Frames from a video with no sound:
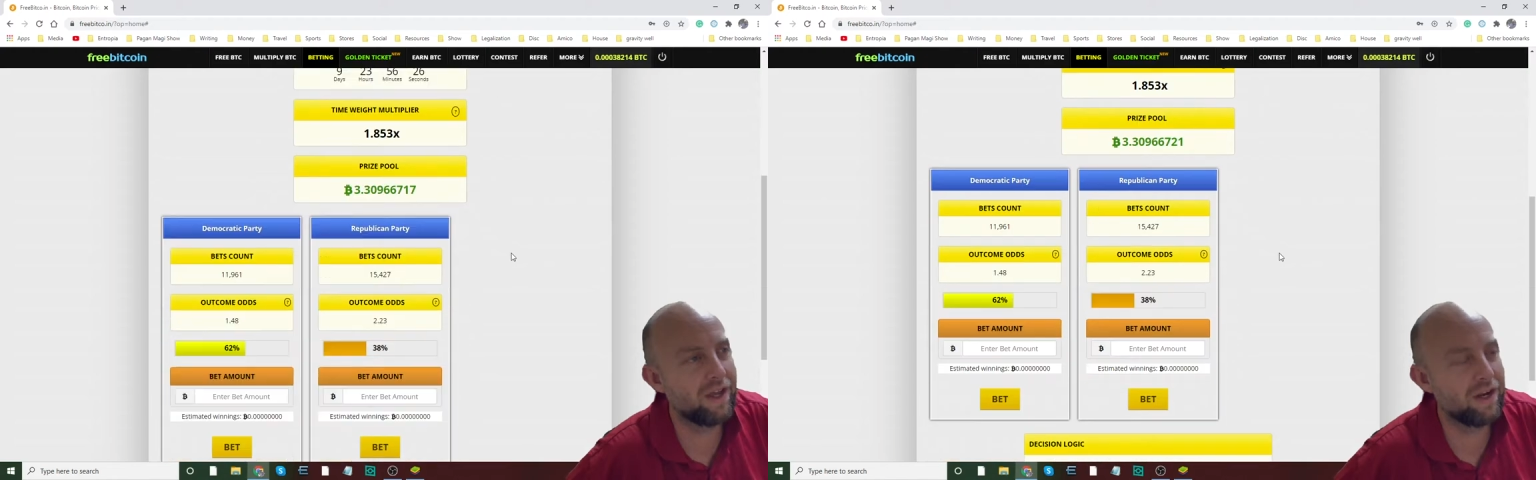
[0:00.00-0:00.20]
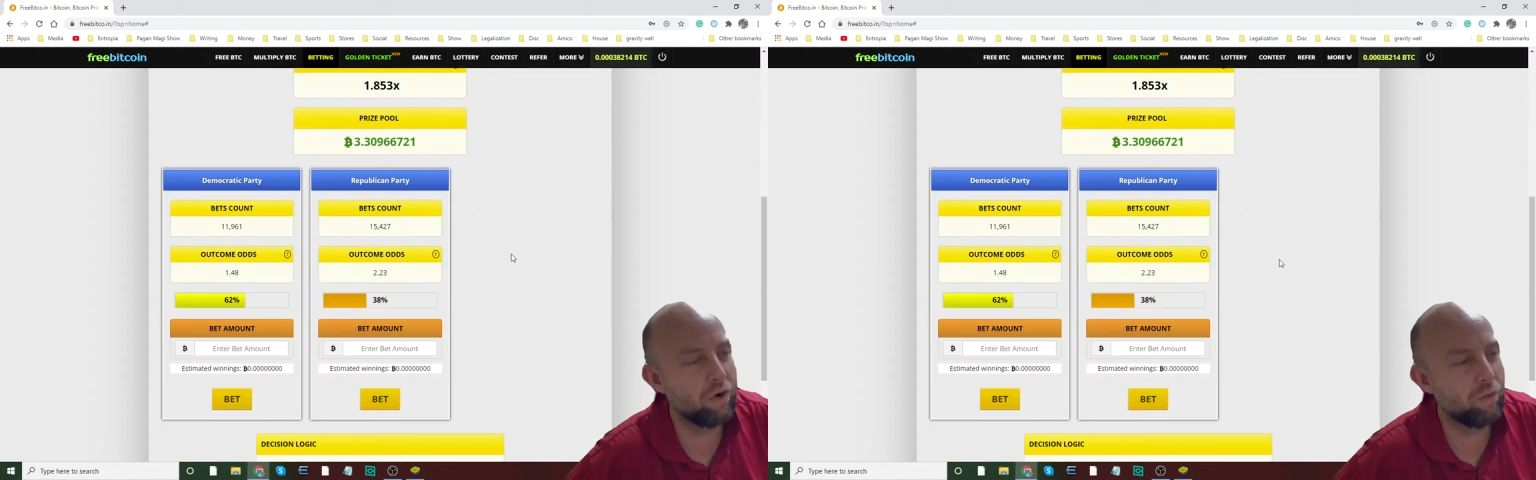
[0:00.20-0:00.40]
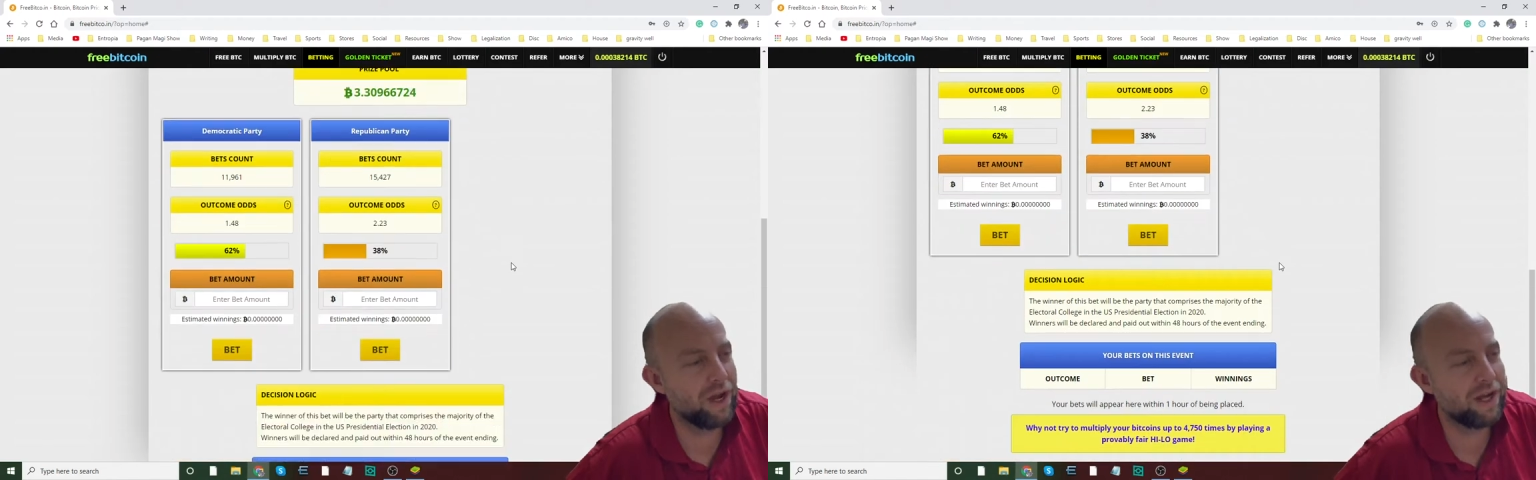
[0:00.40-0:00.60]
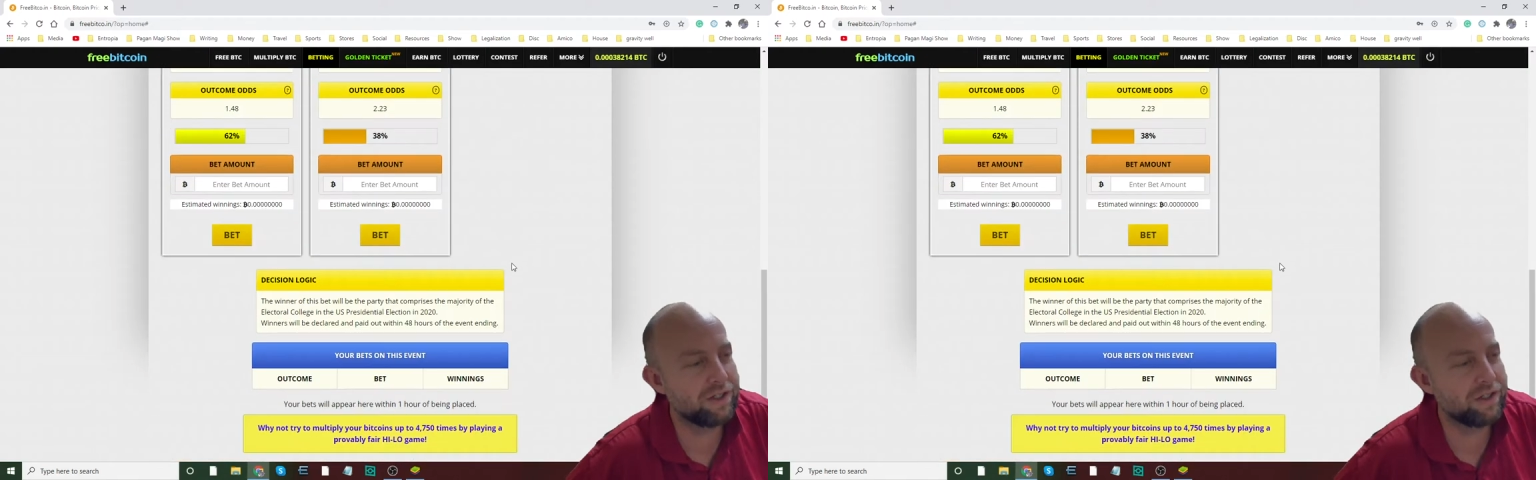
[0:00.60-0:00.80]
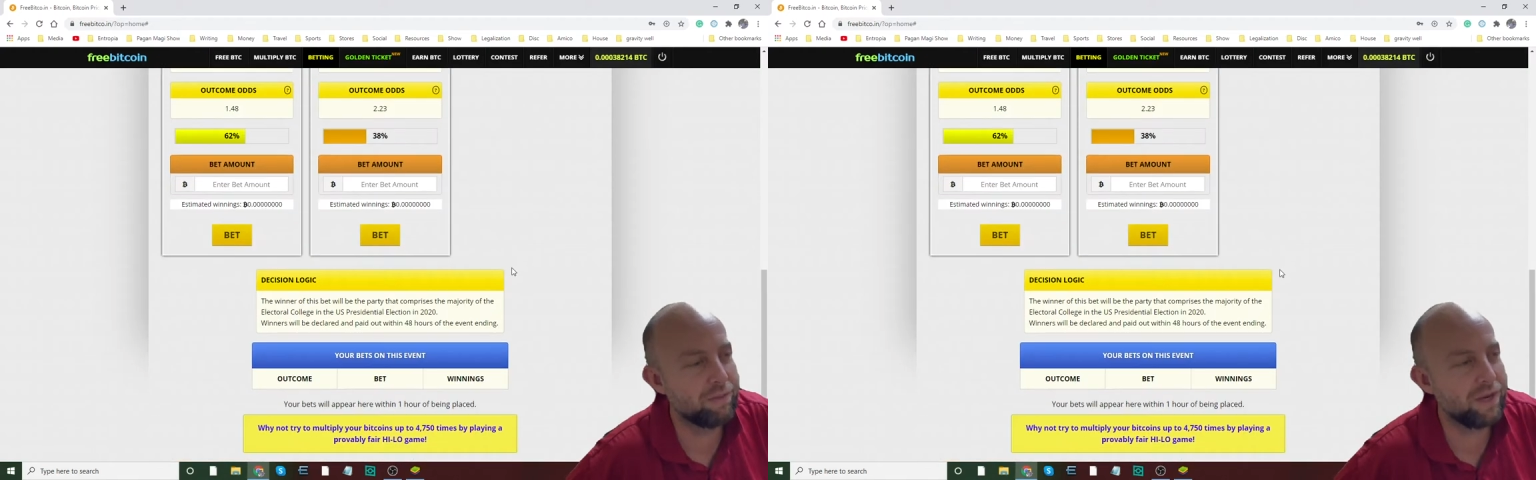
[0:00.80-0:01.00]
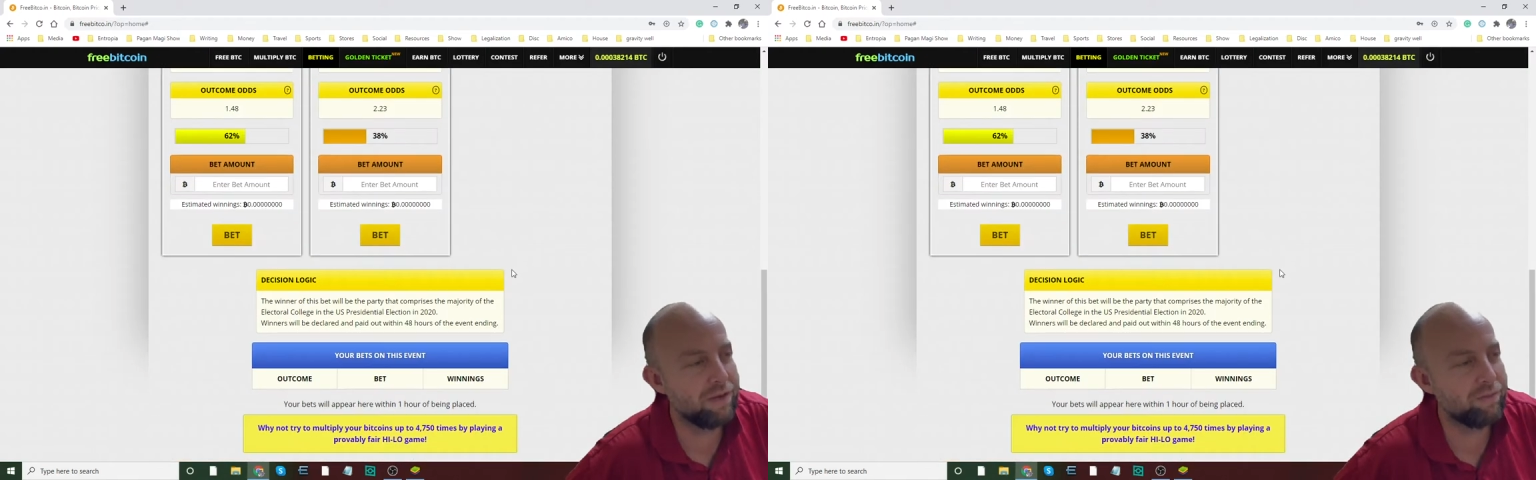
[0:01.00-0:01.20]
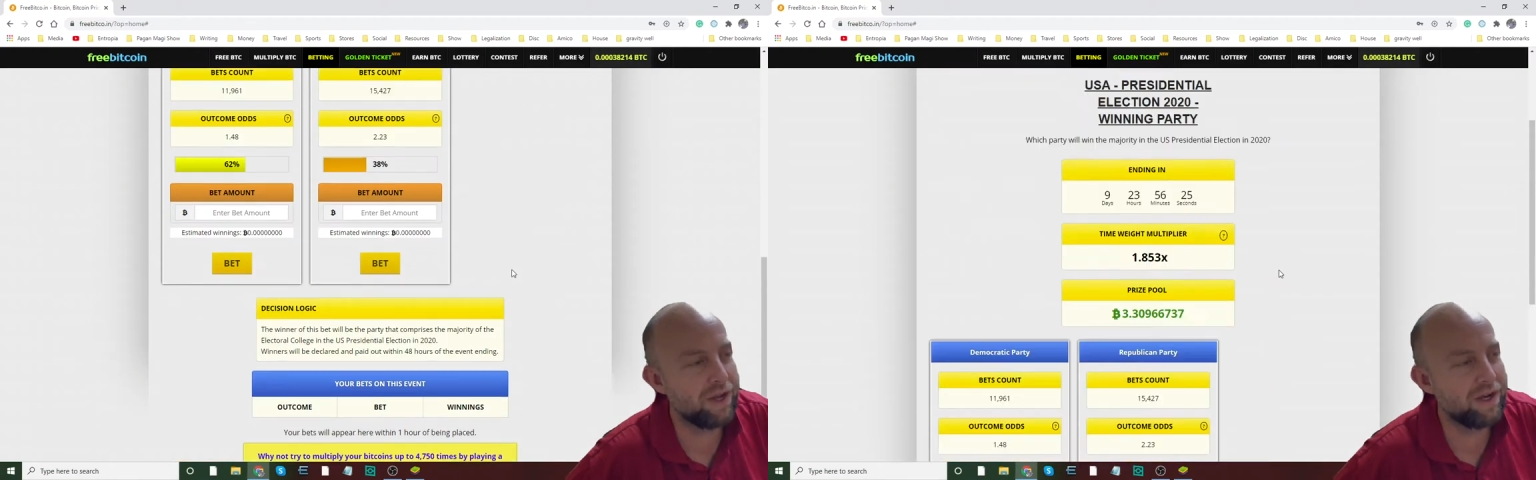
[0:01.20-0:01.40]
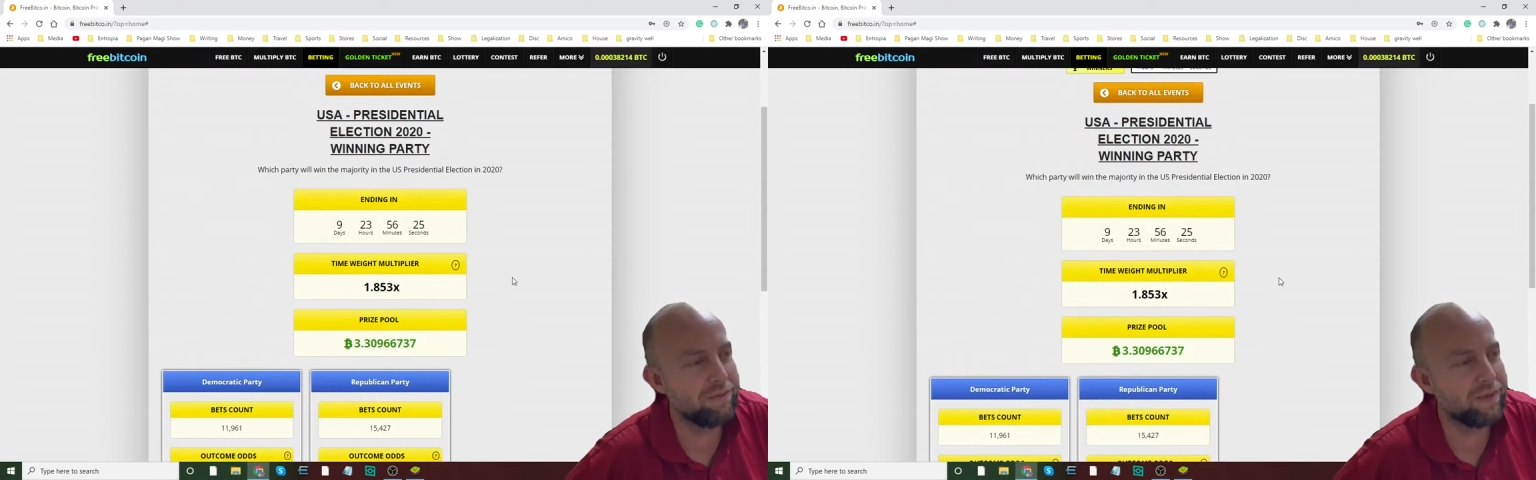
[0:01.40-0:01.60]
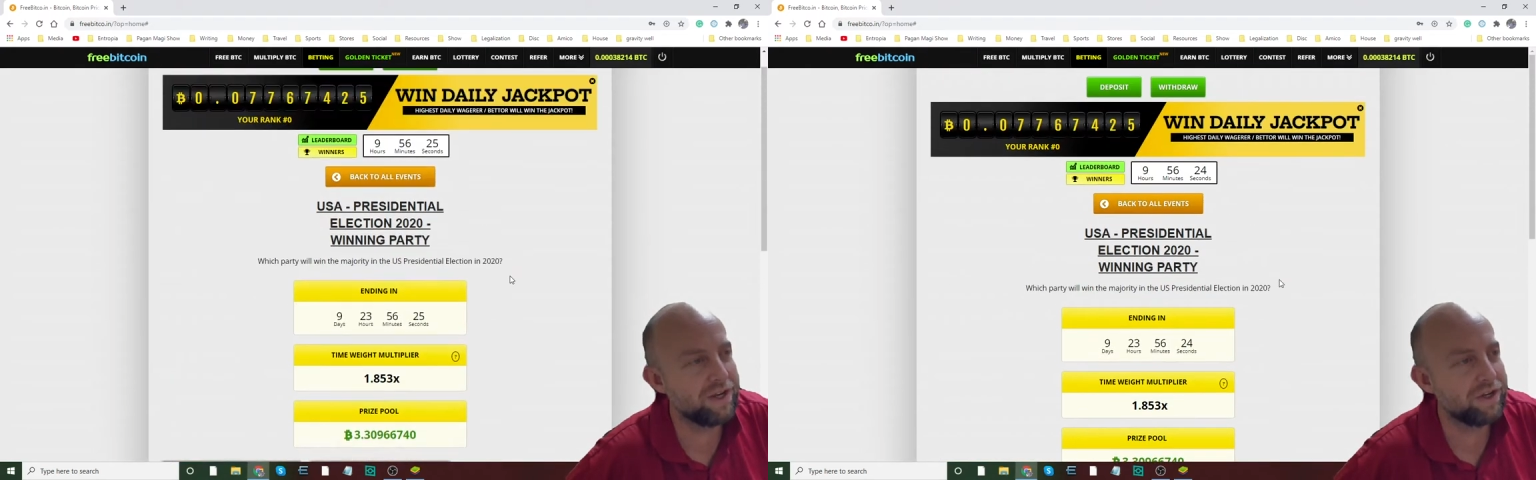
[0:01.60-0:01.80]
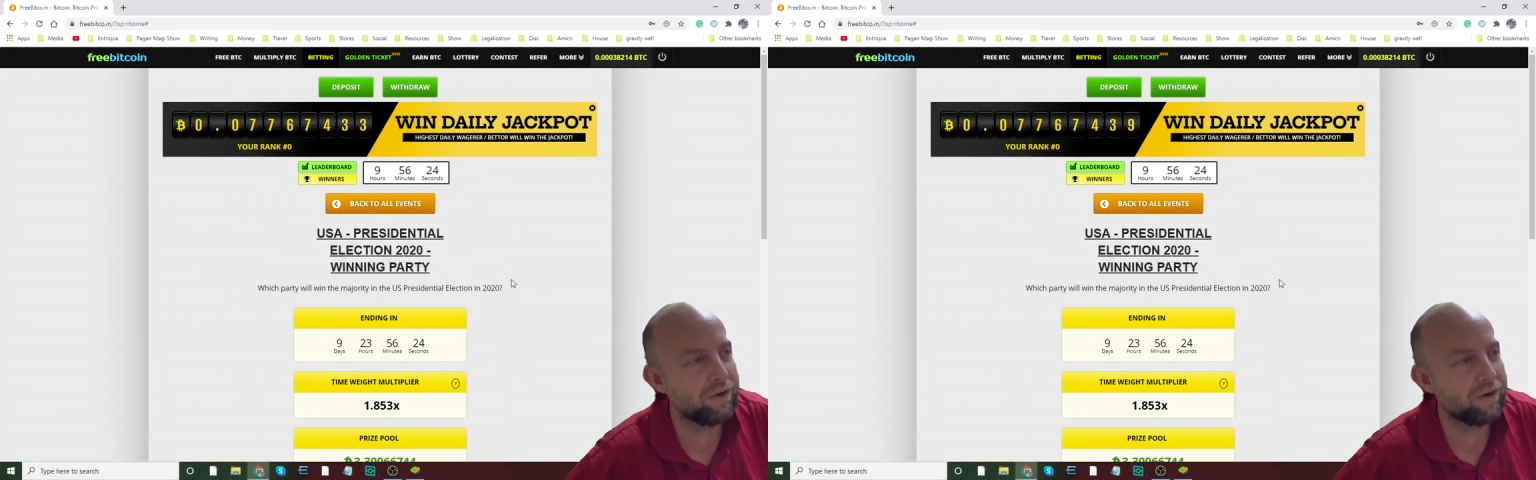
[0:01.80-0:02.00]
go back to the main betting menu?